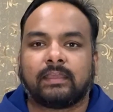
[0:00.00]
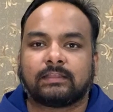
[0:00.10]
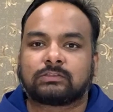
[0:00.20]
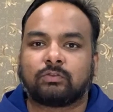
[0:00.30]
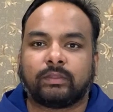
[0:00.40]

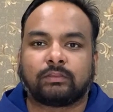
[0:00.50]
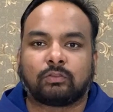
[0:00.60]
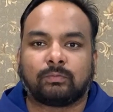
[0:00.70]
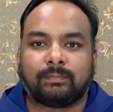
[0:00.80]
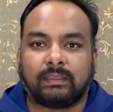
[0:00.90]
It's going
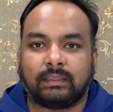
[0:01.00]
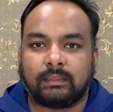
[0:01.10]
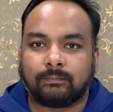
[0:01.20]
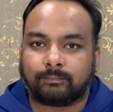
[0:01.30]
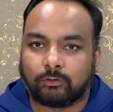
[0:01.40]
to
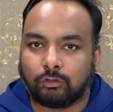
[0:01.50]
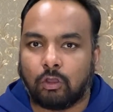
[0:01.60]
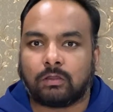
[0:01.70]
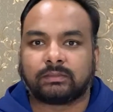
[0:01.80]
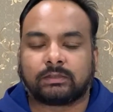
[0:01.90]
be
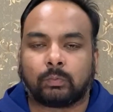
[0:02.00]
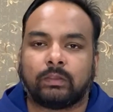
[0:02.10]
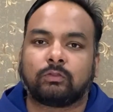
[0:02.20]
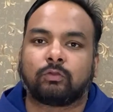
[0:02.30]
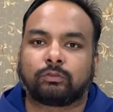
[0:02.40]
prolonged, it
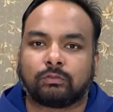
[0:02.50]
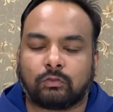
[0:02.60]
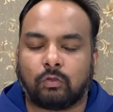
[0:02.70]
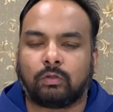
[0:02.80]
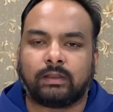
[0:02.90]
will go to the
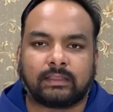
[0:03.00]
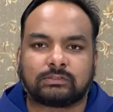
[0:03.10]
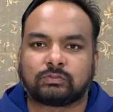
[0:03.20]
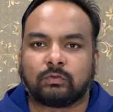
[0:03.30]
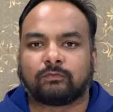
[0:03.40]
court, and
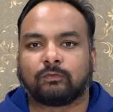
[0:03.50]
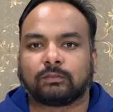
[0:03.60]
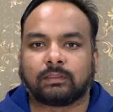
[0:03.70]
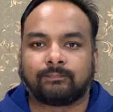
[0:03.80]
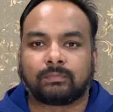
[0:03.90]
so forth.